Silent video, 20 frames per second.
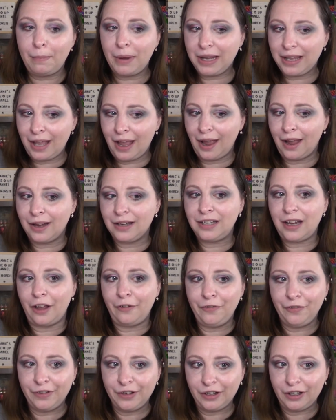But yeah,
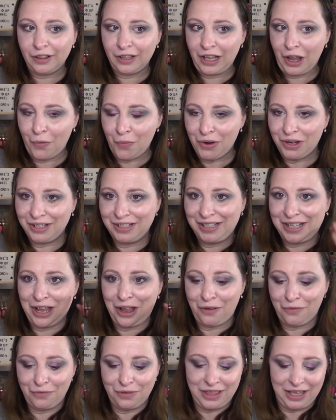definitely I want to see
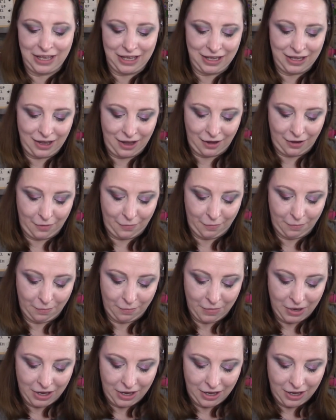how they, um,